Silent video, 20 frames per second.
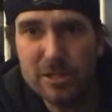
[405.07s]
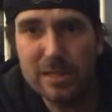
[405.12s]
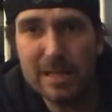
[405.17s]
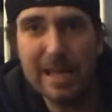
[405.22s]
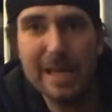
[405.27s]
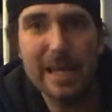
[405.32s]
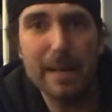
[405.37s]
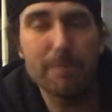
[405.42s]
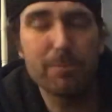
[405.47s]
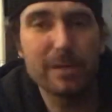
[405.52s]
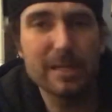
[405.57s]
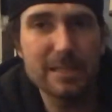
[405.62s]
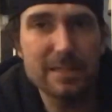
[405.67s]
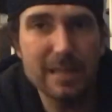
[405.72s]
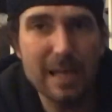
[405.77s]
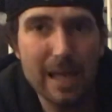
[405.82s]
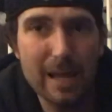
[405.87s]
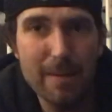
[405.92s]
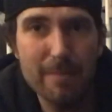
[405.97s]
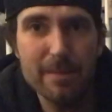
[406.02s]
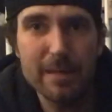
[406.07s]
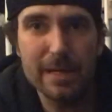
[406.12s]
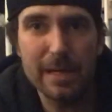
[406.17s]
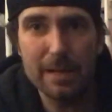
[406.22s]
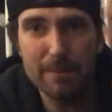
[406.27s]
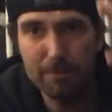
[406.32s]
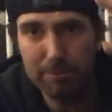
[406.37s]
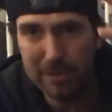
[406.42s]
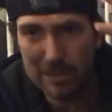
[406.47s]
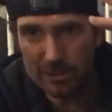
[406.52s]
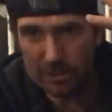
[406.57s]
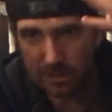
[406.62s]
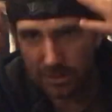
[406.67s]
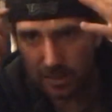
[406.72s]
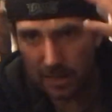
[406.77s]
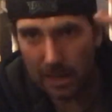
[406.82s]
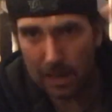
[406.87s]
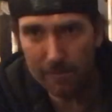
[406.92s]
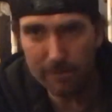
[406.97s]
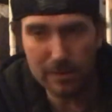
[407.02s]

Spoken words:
Now you got to please them, you got to impress yourself.